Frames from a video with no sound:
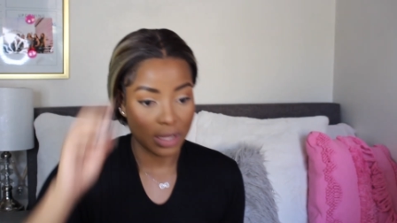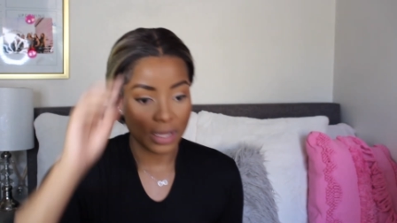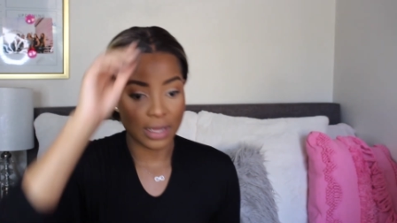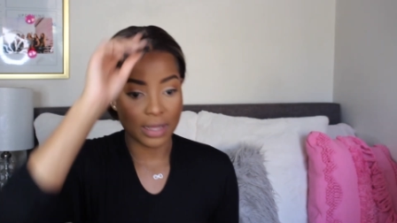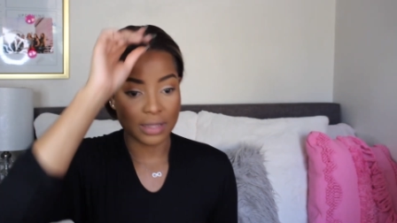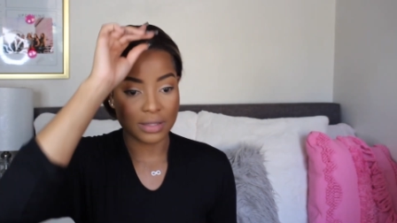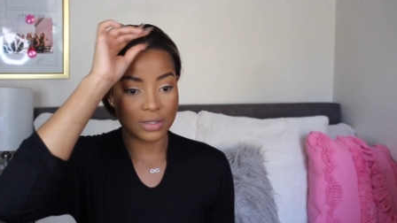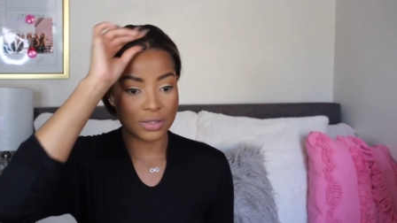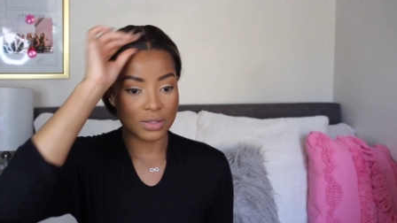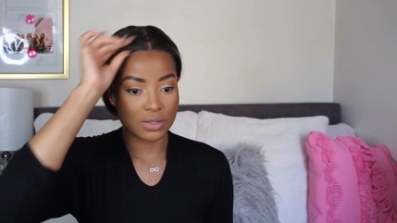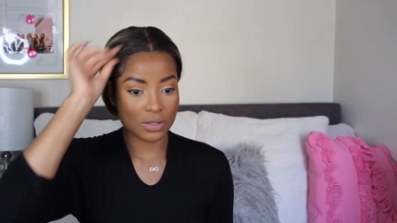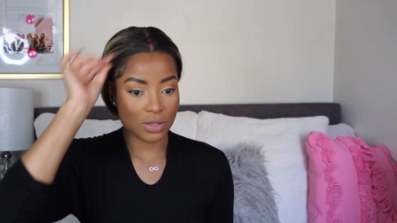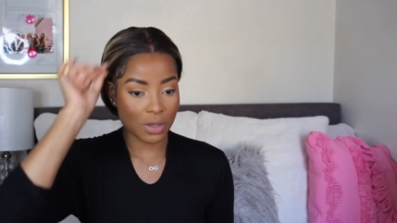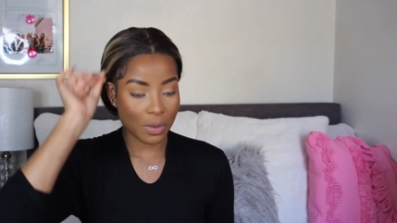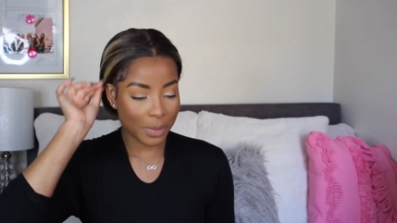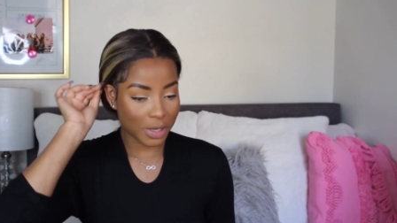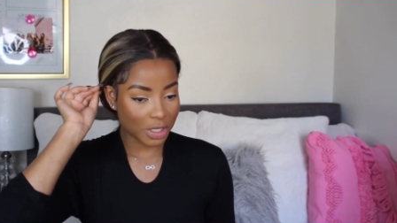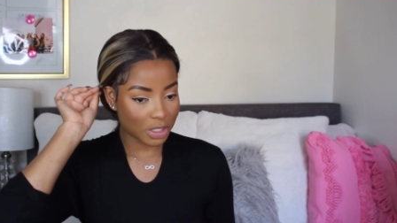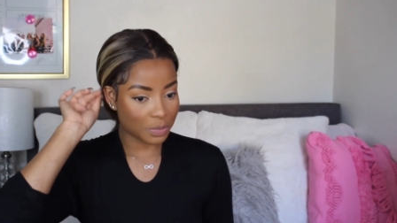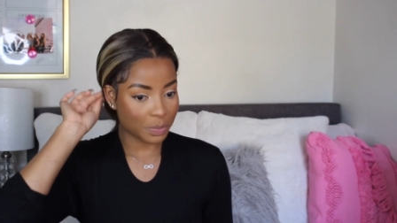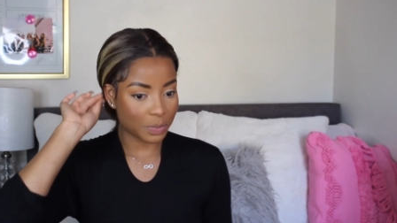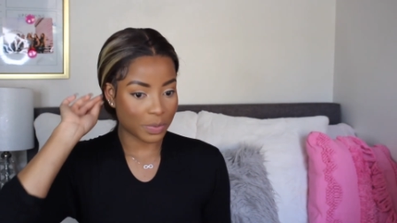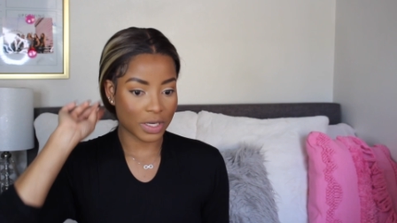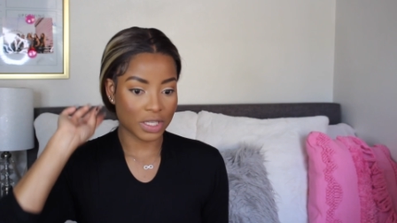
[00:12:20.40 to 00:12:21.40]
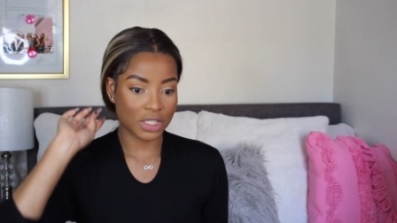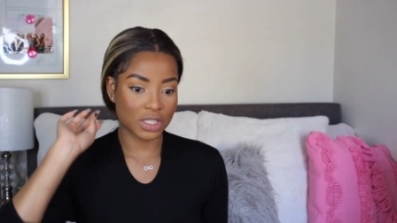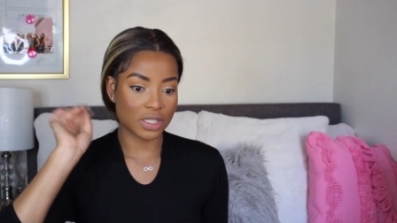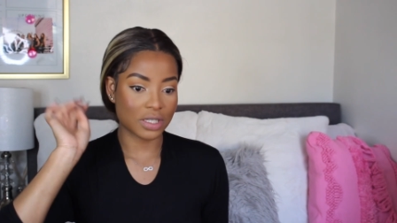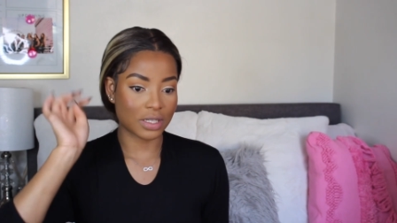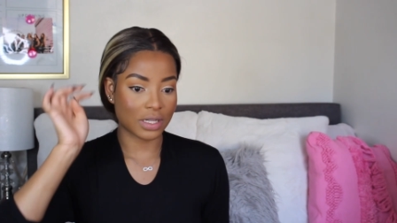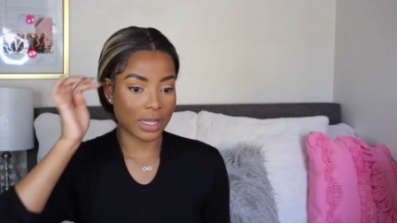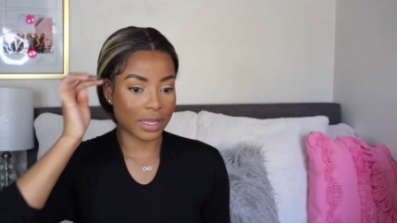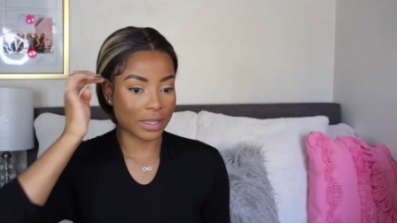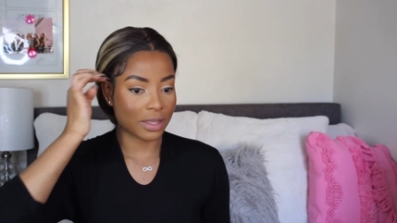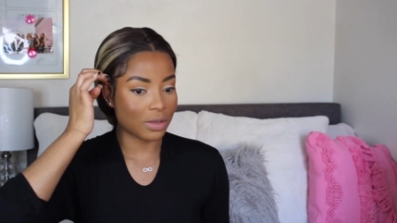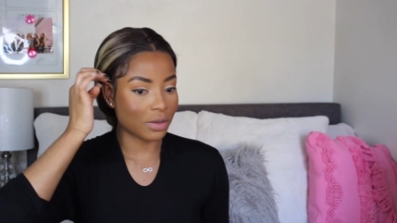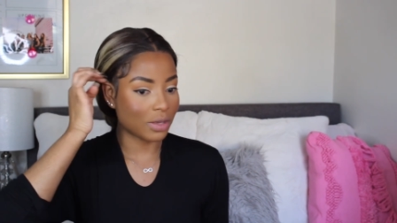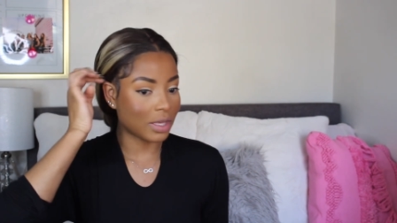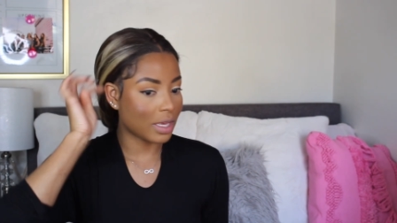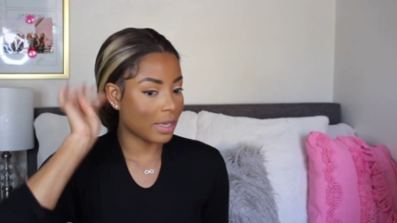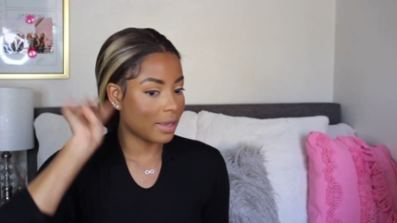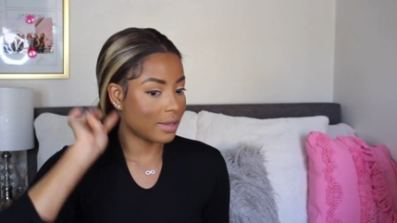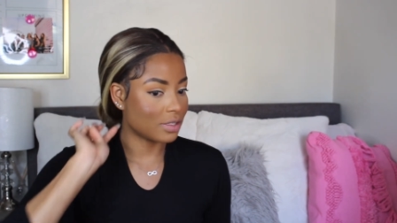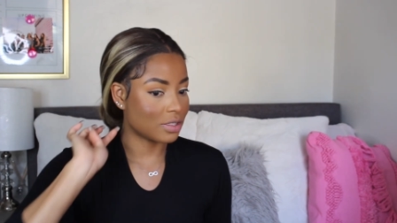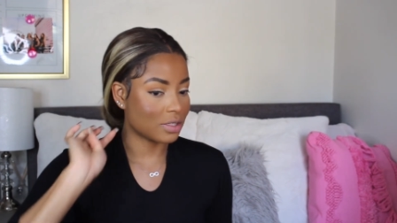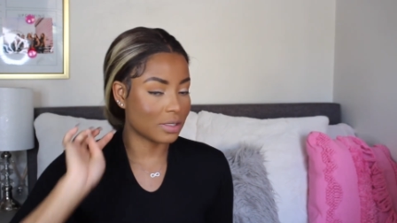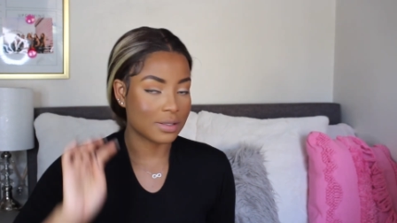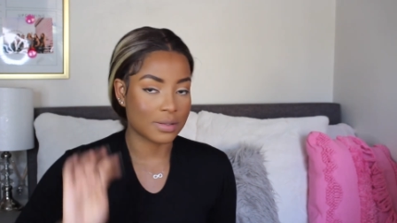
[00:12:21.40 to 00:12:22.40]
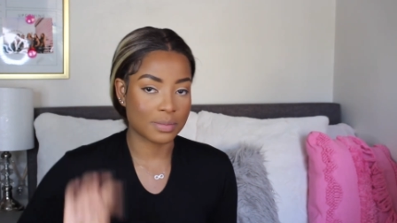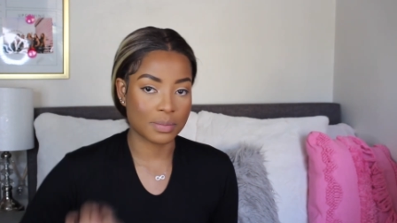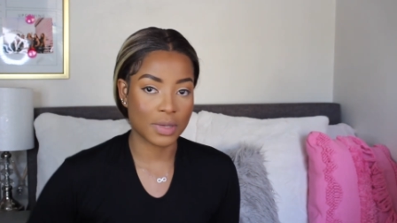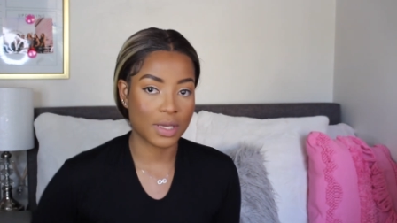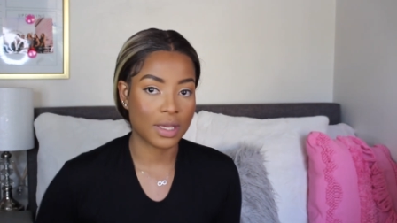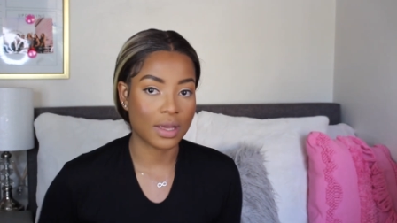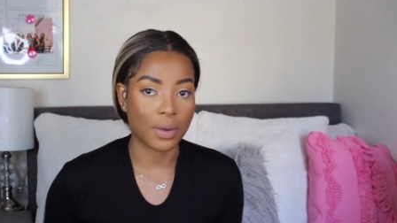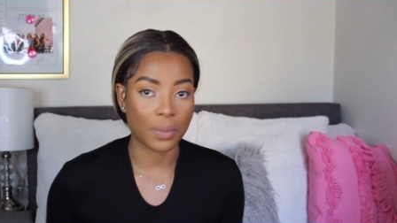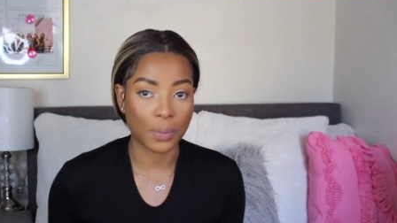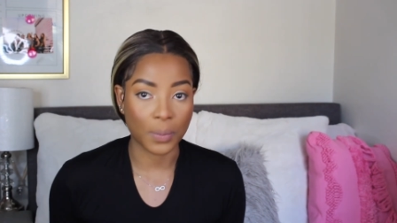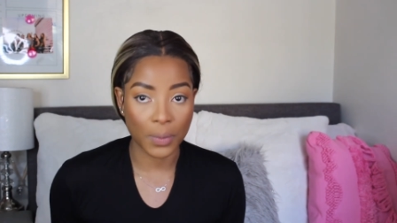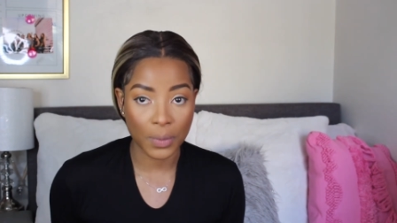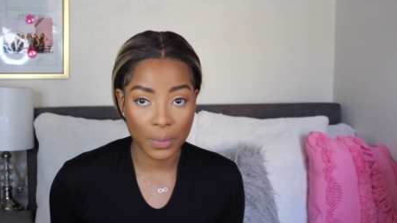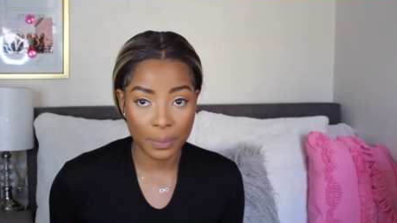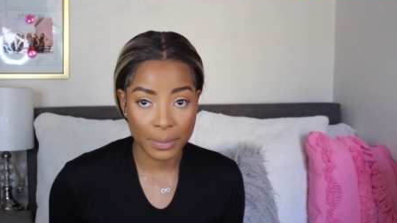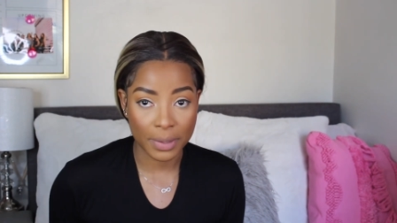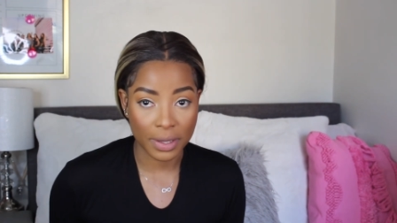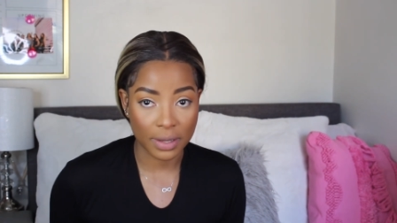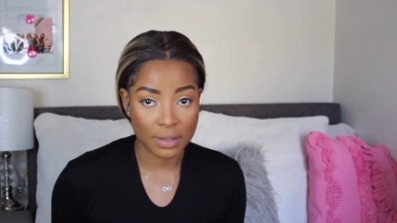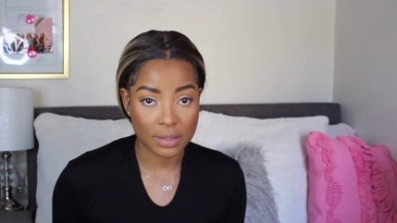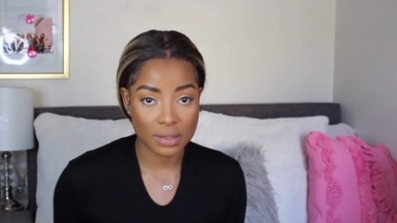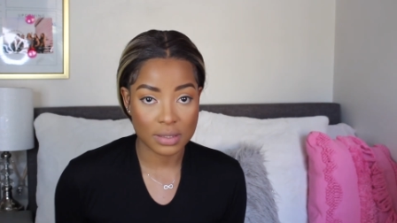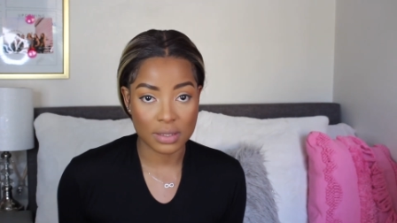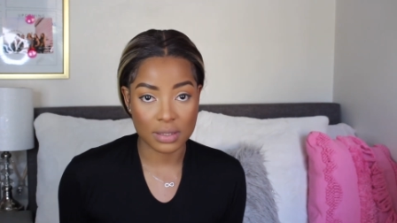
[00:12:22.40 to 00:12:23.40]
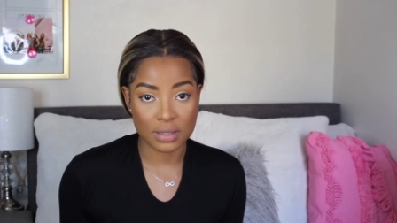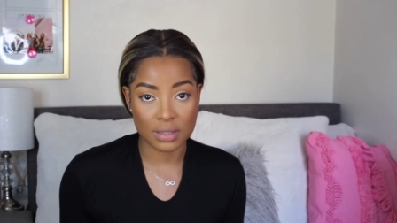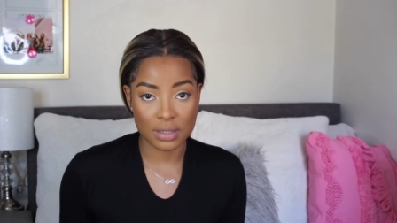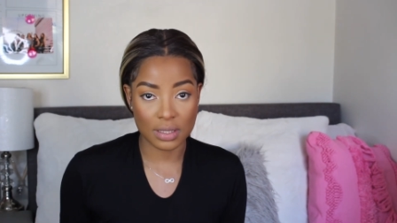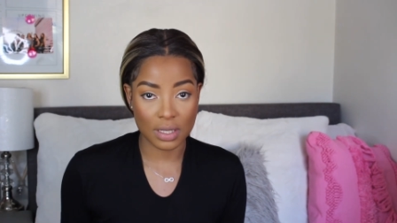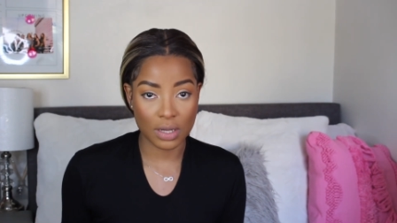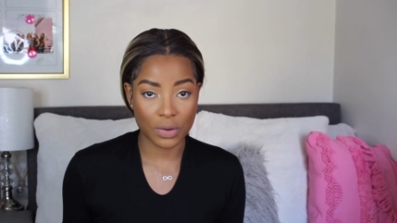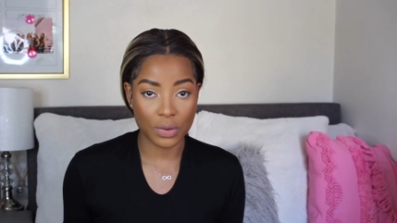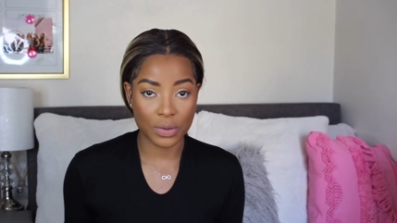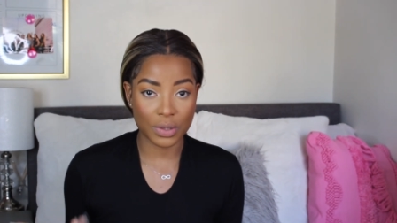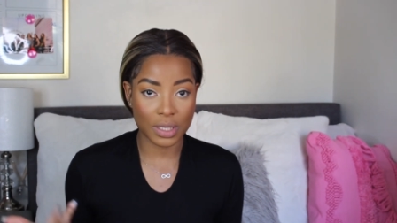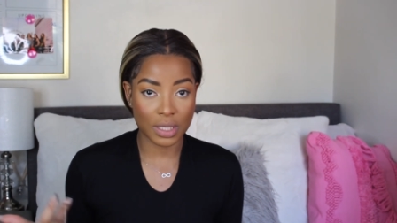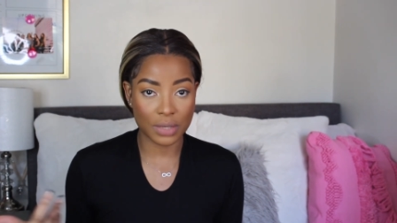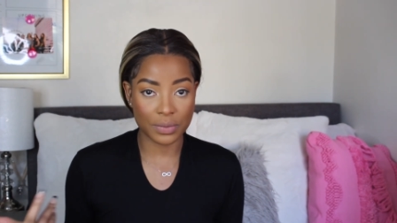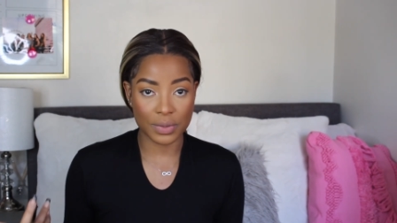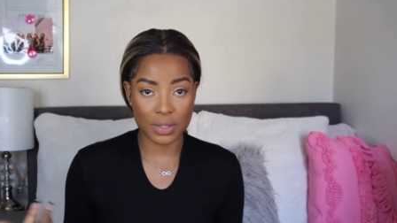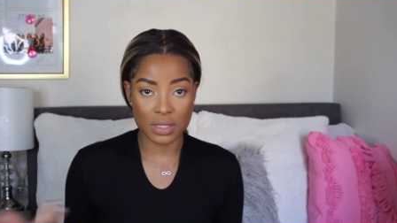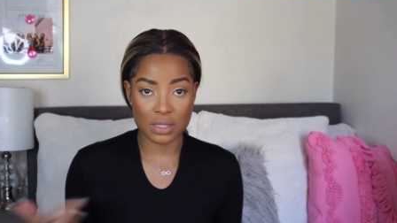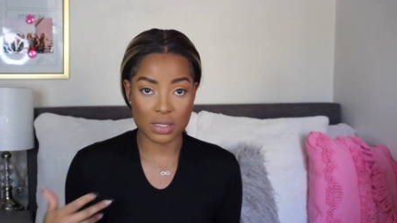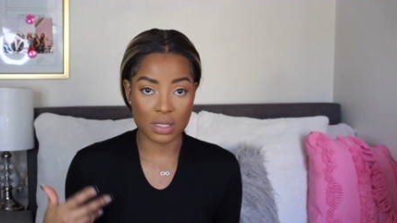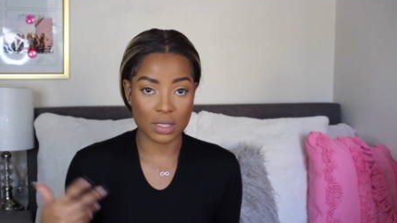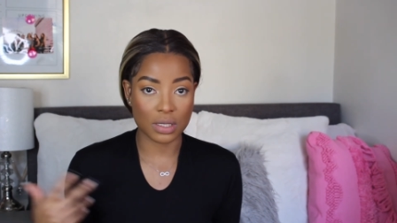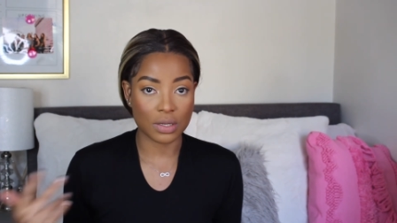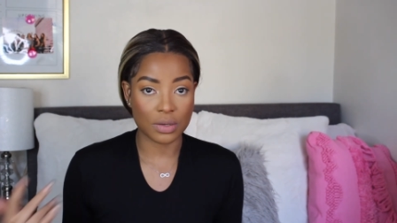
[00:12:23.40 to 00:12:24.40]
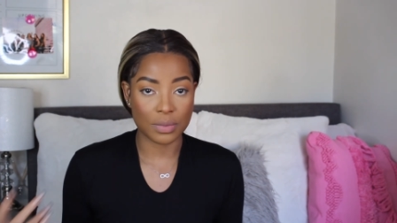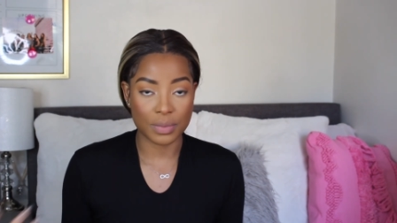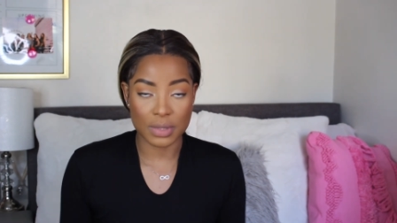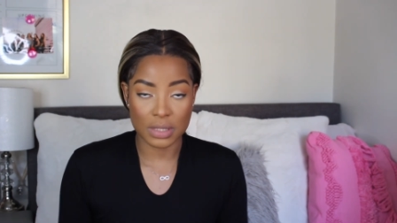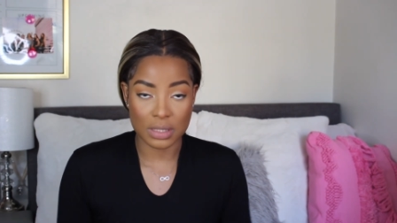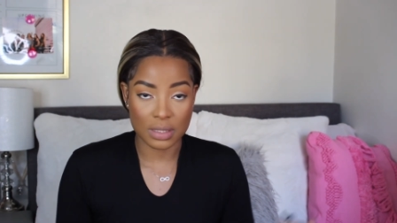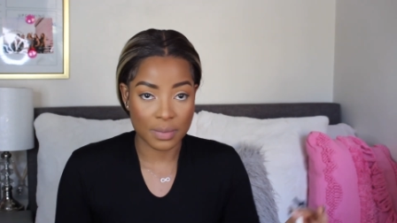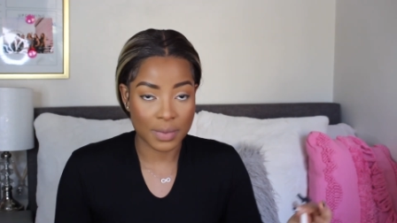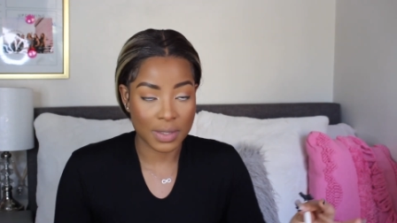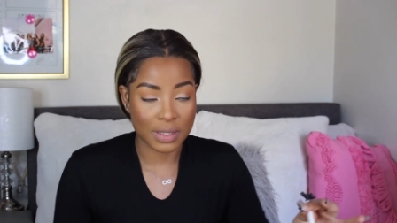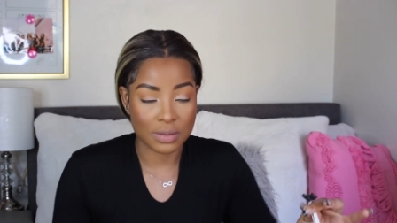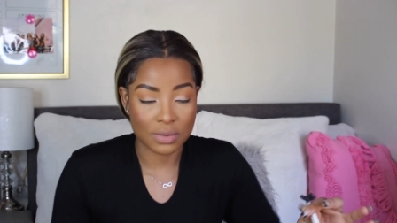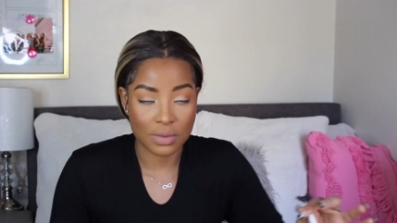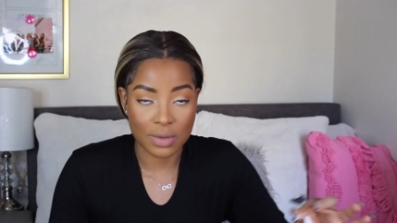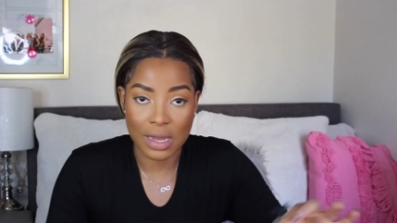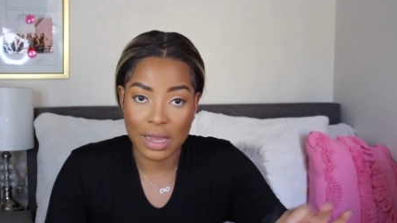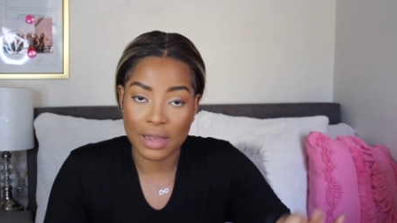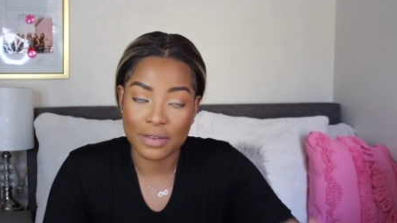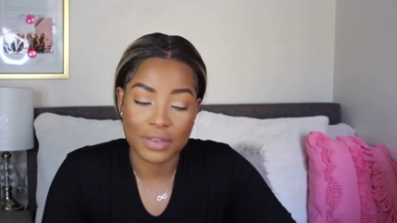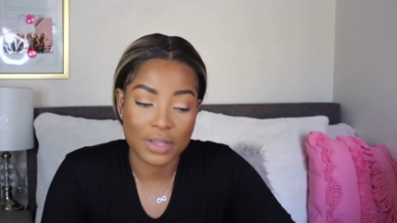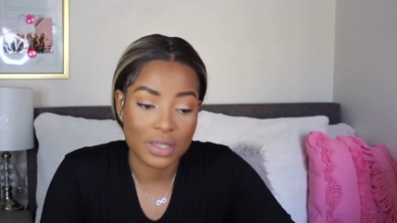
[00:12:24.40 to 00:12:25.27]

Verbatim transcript: It's so much pressure, like you can't just be a woman since they're already raising you to be someone's wife,